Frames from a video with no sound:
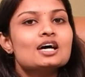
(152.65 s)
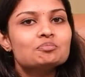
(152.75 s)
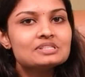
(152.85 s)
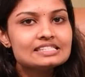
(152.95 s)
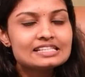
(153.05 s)

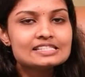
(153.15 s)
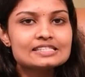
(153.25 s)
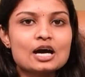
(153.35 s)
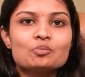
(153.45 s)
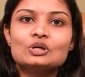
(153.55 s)
Mr.
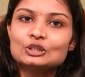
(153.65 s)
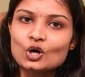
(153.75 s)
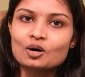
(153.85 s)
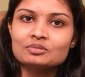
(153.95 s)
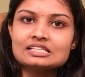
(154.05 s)
Samuel
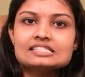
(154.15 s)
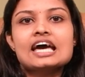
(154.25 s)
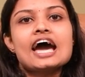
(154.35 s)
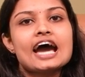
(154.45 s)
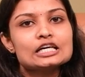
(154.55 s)
Thomas
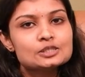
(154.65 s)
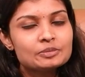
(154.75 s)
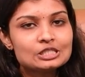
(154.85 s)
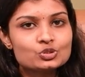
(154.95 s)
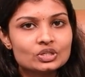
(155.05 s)
has
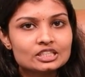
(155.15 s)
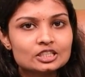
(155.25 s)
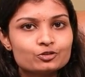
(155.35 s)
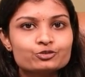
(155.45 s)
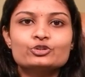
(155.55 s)
been
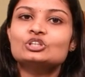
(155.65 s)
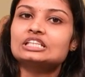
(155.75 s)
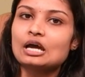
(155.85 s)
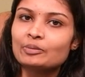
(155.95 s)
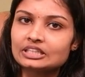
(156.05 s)
treated for
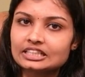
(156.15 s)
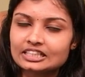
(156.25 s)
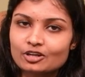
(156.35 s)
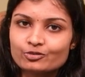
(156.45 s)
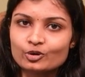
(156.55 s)
diabetic
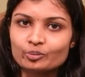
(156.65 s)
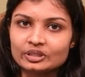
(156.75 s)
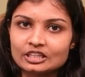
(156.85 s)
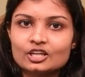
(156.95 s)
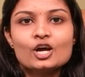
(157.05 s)

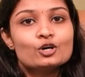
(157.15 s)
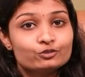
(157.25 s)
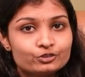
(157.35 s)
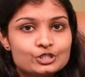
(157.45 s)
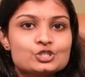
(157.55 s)
nephropathy,
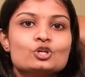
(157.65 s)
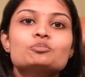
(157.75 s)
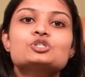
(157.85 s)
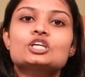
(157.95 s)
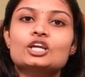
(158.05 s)
full stop,
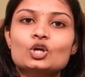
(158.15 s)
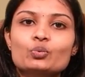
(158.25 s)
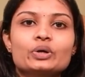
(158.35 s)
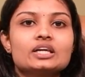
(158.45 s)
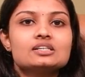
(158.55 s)
she
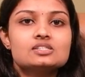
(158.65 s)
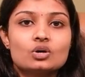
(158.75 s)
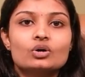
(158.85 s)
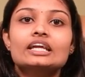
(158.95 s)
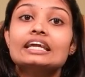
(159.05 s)
requires
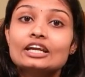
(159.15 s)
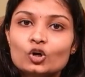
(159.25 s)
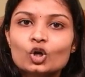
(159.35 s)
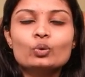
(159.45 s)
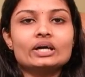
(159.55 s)
or he
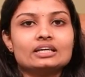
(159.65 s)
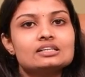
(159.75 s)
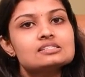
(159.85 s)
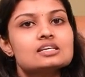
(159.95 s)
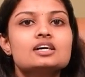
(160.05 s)

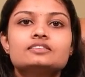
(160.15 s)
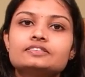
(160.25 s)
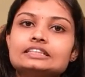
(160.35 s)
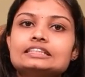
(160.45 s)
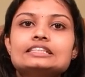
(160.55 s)
requires
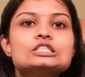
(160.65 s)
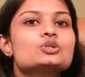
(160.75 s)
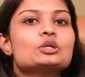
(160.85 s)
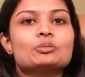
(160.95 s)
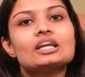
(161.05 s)
further
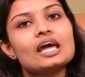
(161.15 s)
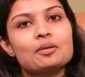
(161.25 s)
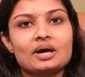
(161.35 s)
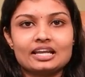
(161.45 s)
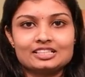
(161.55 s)
treatment and
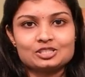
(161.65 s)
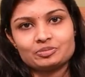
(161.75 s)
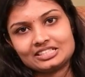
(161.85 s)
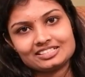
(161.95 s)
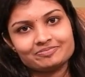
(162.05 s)

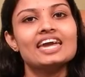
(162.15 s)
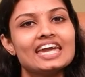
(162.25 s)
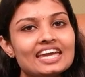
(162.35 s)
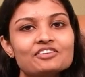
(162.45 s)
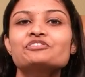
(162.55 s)
management.
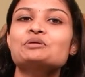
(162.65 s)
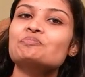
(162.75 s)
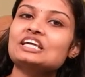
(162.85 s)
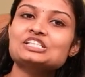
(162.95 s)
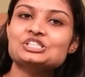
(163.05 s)
If the
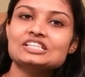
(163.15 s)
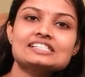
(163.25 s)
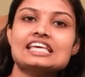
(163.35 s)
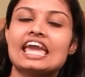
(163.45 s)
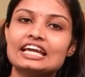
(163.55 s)

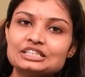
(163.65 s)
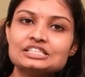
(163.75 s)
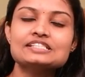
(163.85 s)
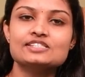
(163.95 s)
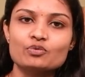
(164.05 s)
patient's age
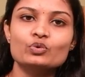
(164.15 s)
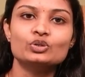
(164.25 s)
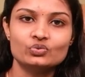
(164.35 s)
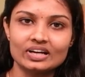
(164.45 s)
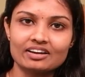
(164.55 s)
is
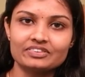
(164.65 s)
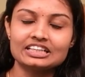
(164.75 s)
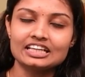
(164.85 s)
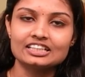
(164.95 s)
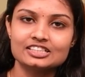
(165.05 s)
somewhat
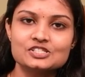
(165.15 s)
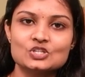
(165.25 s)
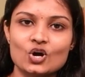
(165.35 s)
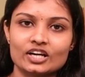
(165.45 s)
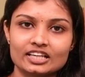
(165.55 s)
relevant in this
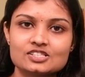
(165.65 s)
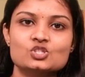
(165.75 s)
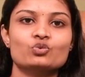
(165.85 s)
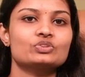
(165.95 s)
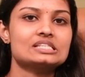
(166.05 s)
context
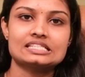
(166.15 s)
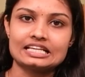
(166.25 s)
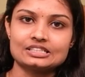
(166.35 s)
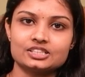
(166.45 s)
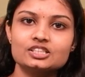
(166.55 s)
of this
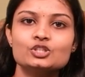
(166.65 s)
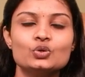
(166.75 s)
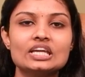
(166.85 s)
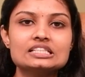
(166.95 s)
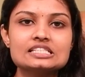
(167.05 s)
letter, you
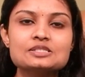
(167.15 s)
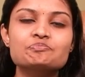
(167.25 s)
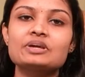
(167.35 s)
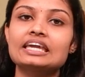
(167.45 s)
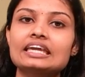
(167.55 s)
can just
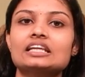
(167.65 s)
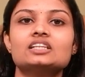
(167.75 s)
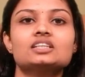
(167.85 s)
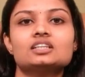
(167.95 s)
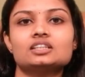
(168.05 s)

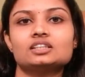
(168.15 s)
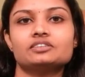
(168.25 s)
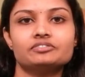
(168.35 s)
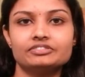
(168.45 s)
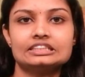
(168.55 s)
begin
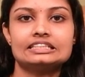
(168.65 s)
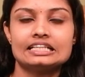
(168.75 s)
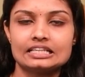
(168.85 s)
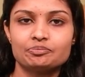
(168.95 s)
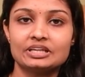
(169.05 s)

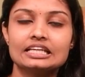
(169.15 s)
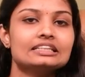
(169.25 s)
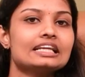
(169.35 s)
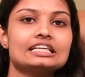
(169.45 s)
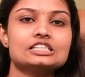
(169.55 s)

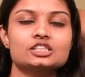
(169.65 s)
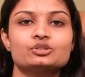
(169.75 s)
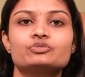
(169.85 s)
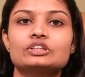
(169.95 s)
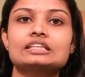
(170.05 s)
the letter
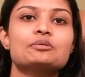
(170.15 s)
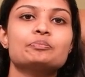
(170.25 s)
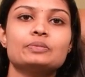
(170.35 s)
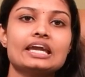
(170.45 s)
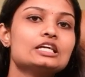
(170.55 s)
with the
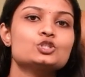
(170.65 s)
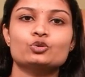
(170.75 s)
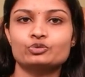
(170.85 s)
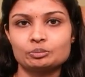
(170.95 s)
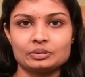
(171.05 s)
age
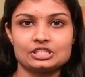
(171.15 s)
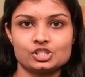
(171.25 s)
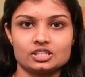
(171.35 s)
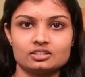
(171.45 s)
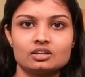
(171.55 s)
of the
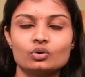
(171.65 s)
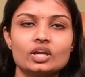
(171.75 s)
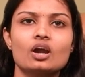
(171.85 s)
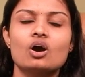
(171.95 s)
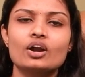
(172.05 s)
patient,
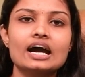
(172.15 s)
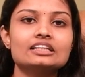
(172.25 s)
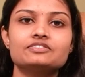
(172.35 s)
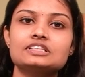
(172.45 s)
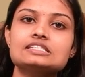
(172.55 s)
okay? Or
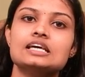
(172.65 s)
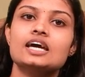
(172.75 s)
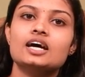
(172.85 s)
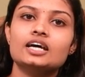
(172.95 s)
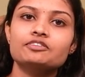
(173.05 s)
otherwise,
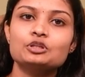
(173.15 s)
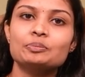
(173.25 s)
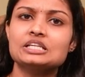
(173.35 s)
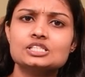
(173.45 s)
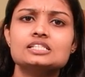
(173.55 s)
if the
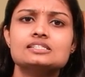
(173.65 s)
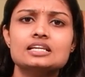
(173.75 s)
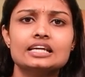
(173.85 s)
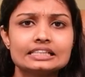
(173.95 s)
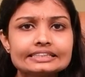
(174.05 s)
patient is an
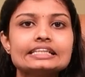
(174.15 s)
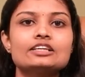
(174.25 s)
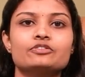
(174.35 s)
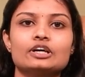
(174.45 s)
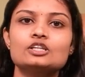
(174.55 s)

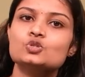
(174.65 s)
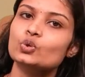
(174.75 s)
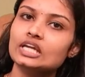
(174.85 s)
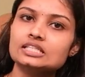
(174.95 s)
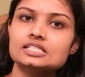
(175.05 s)
elderly one, so
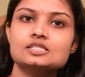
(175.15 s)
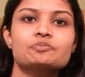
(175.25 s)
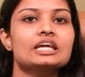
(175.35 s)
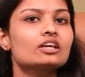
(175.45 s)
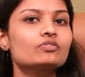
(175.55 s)
you can just
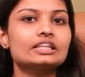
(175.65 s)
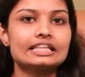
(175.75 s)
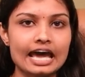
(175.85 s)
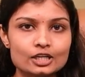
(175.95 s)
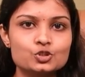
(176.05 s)
begin with
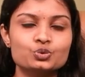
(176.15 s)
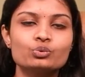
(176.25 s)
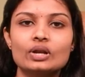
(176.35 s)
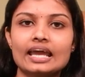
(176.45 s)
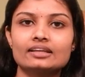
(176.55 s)
that too,
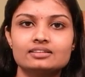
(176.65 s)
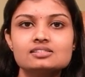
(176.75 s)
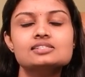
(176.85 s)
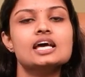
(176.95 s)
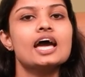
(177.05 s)
like
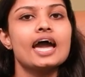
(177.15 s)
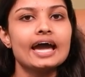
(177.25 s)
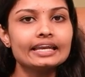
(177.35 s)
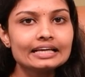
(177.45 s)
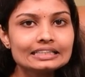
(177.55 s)
this:
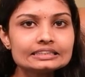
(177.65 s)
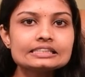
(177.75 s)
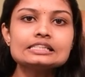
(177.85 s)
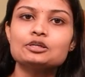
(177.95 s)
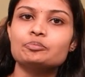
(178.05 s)
an
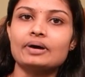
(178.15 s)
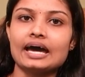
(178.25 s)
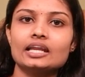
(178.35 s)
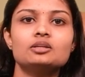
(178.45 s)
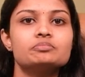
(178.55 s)
elderly
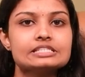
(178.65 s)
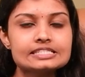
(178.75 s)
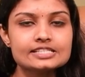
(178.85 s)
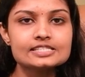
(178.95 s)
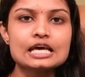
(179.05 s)
man,
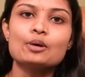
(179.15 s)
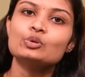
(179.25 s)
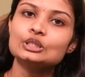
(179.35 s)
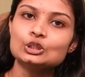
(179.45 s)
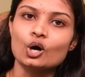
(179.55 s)
Mr.
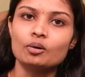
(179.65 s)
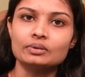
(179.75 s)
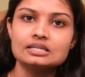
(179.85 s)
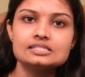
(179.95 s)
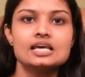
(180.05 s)
Samuel
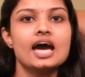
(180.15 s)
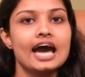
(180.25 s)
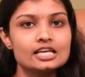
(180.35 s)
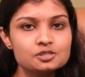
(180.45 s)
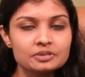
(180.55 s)
Thomas,
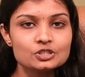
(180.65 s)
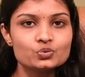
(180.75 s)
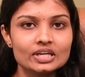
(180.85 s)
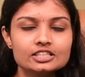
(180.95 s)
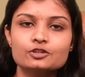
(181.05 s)
has been
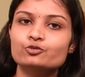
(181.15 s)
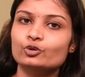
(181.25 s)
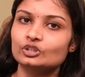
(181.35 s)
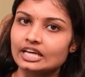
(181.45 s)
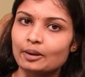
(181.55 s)
treated
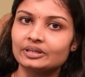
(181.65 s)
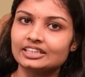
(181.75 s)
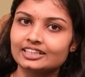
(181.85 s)
for diabetic